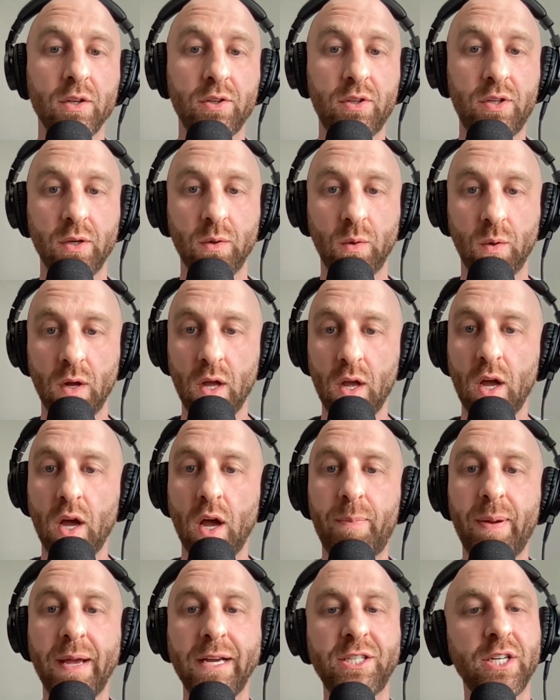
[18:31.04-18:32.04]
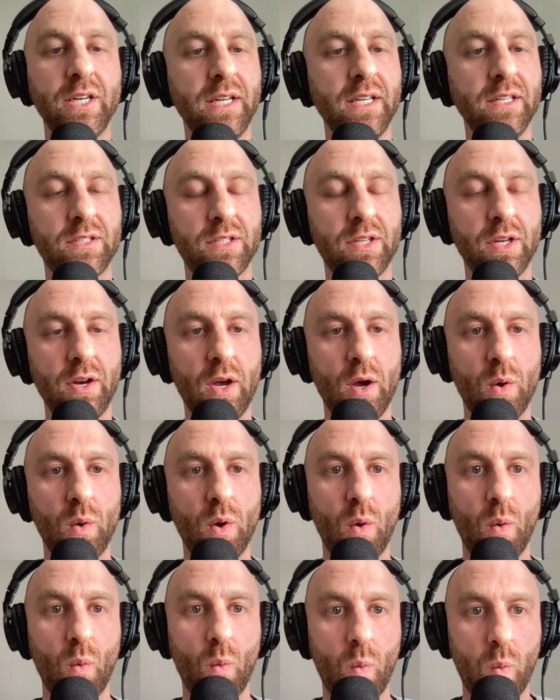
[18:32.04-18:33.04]
2, a patient needs to
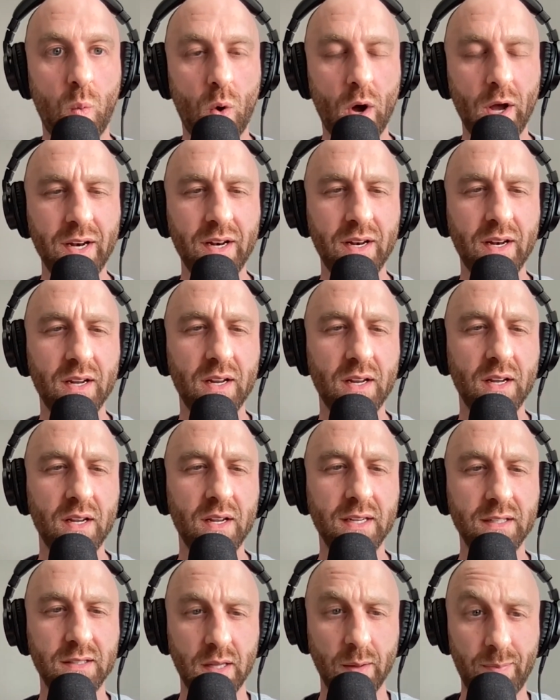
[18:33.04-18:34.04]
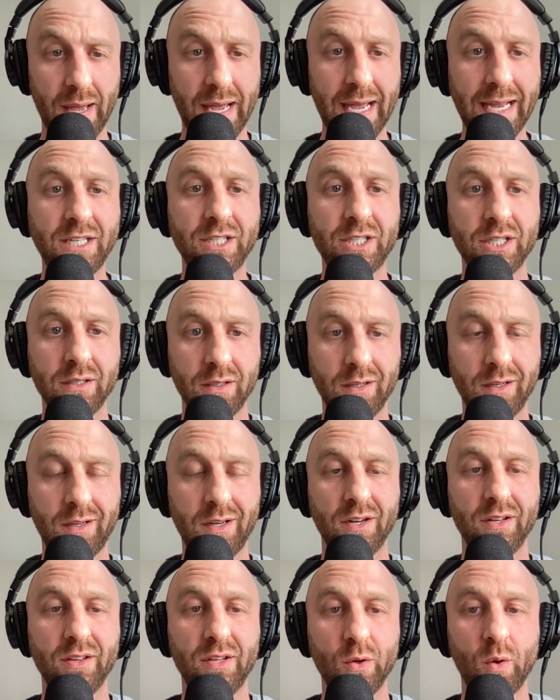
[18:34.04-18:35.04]
know, what is the patient
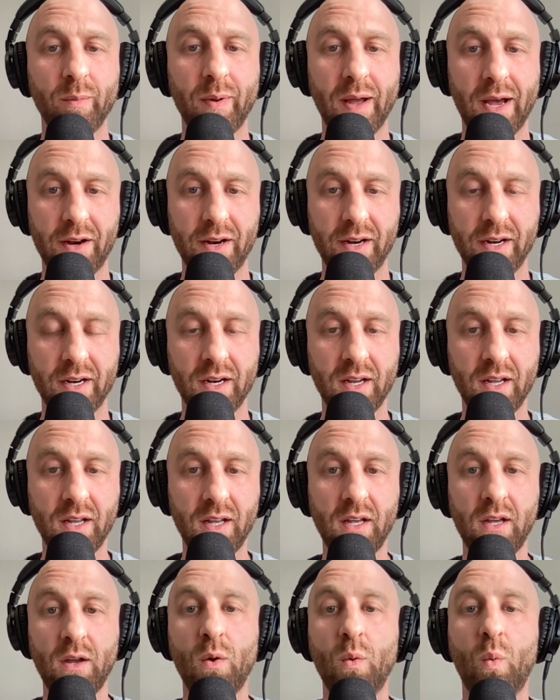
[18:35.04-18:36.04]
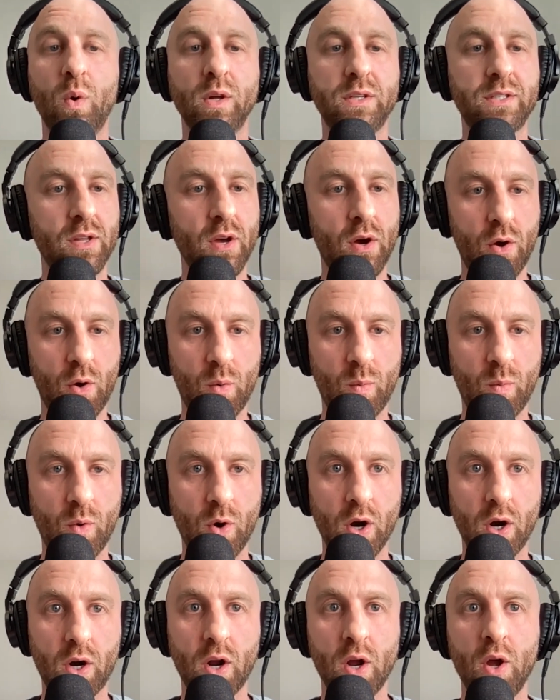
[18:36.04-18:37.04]
going to do about it? What's the
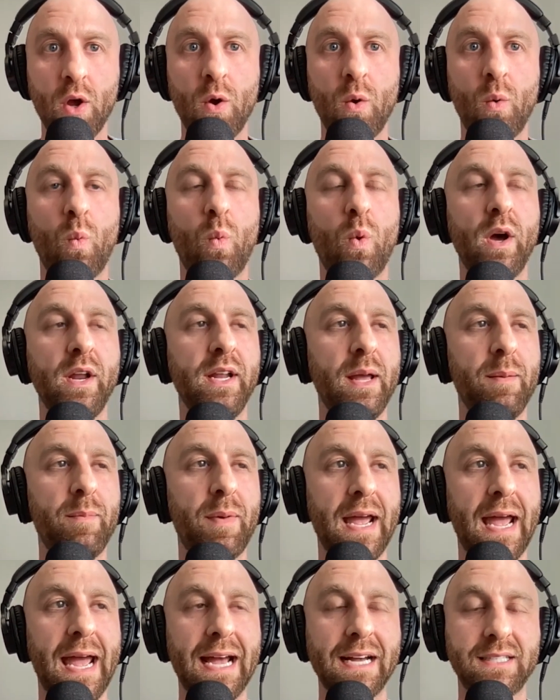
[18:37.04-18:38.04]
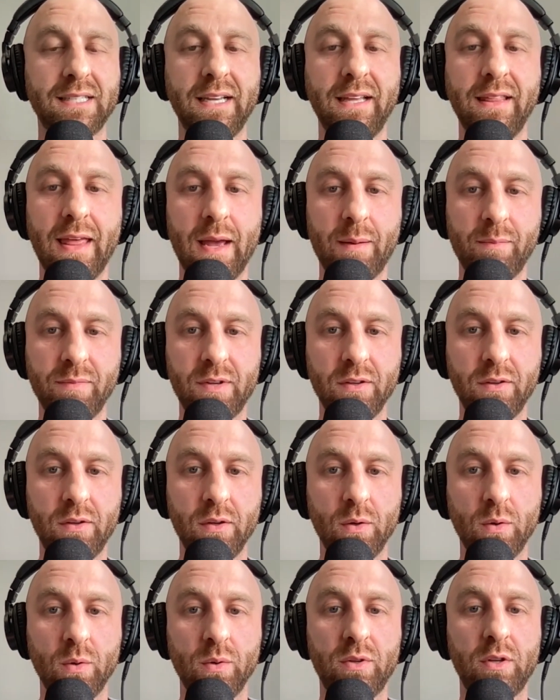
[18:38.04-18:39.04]
homework? What am I asking them to
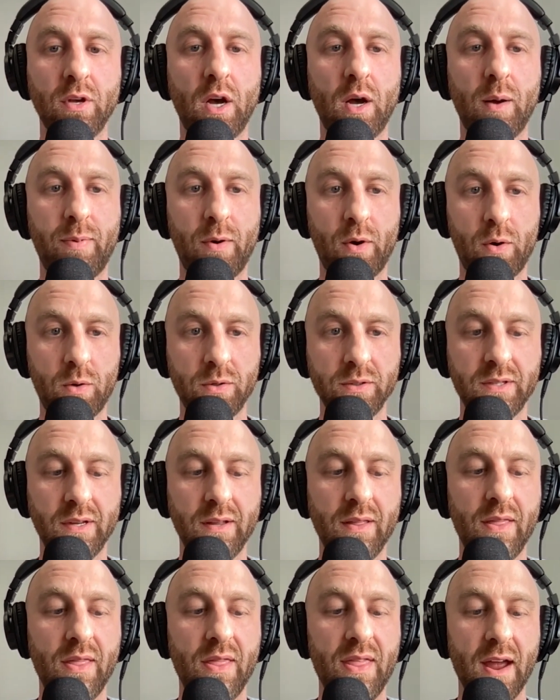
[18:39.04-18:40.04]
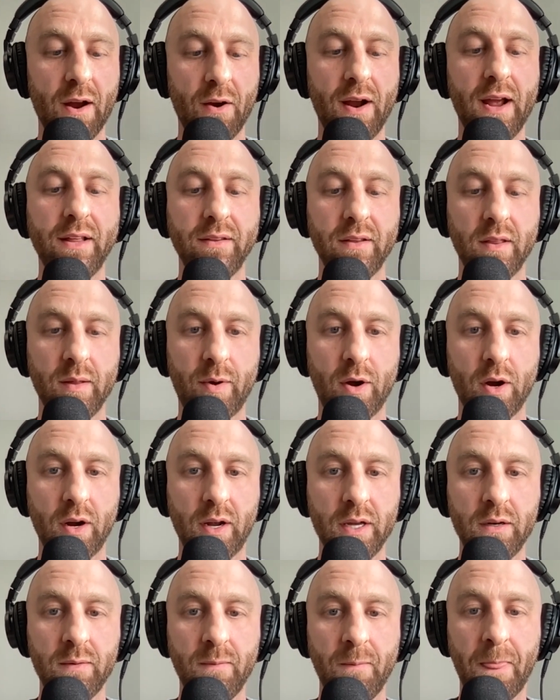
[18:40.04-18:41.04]
do to uphold their end of the
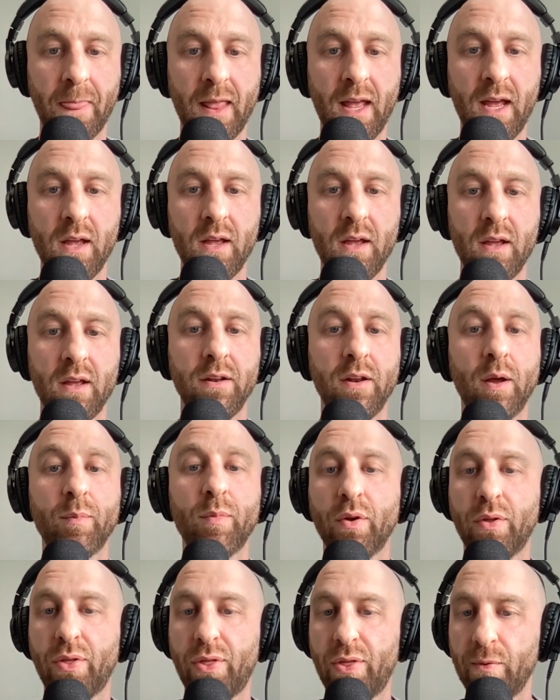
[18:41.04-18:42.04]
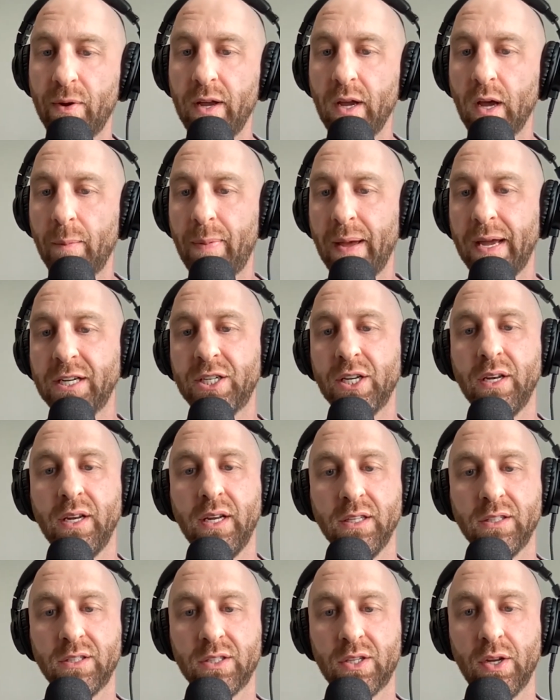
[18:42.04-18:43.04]
bargain? Number 3, a patient
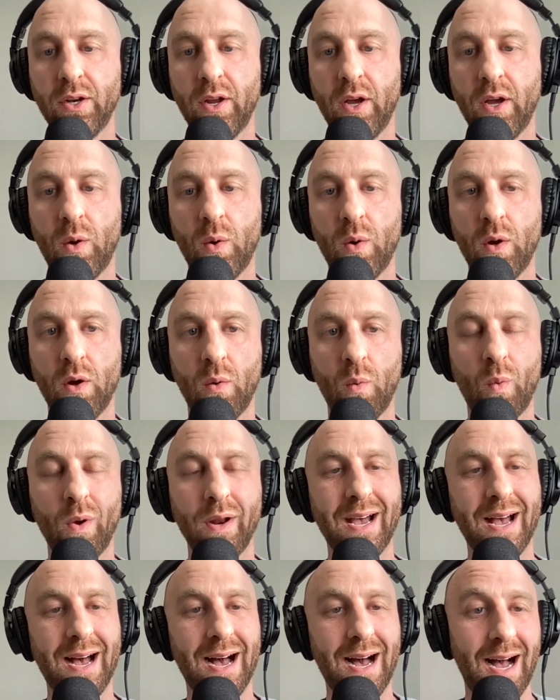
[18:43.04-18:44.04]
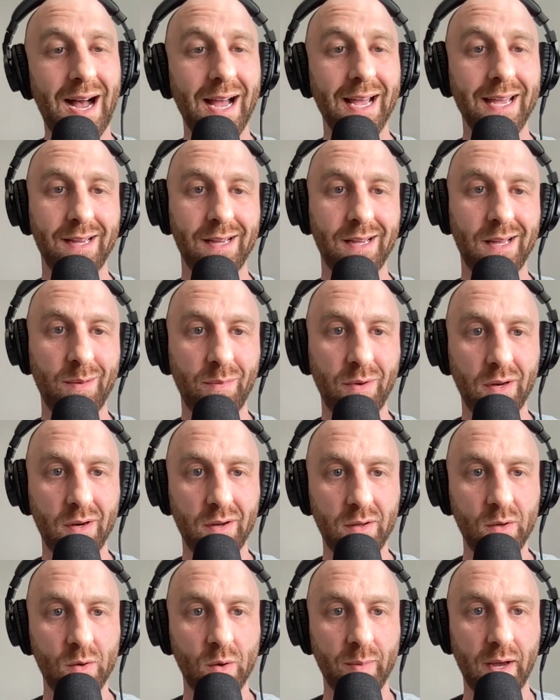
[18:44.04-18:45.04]
needs to know what I am going
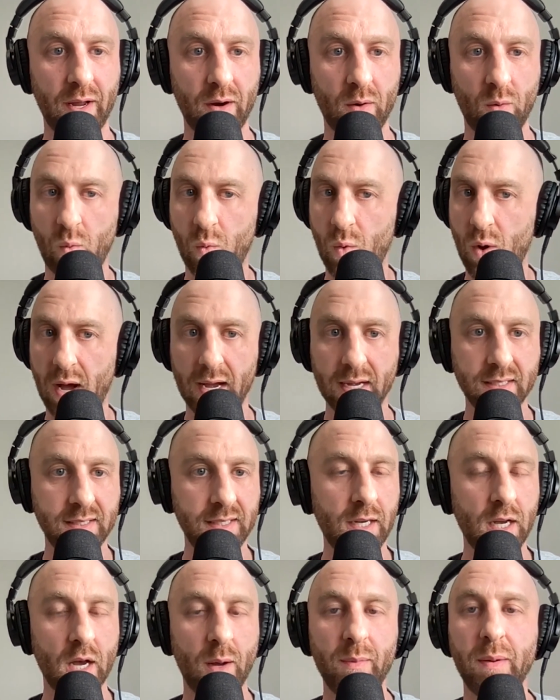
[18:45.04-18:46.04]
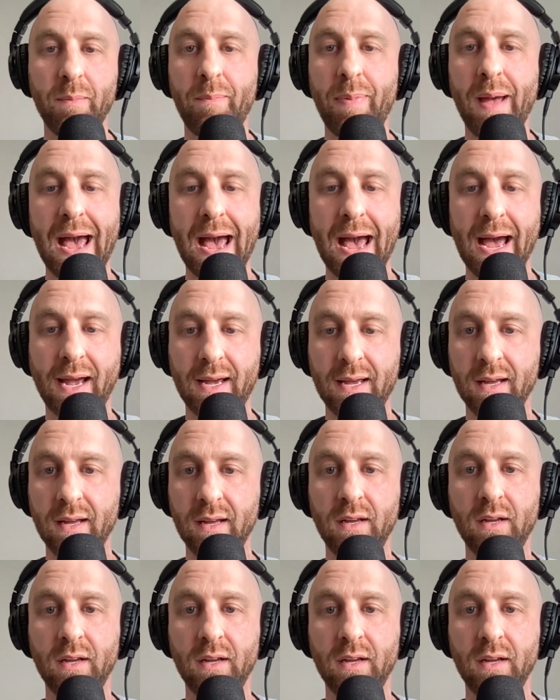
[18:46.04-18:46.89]
to do about it. Why is he coming back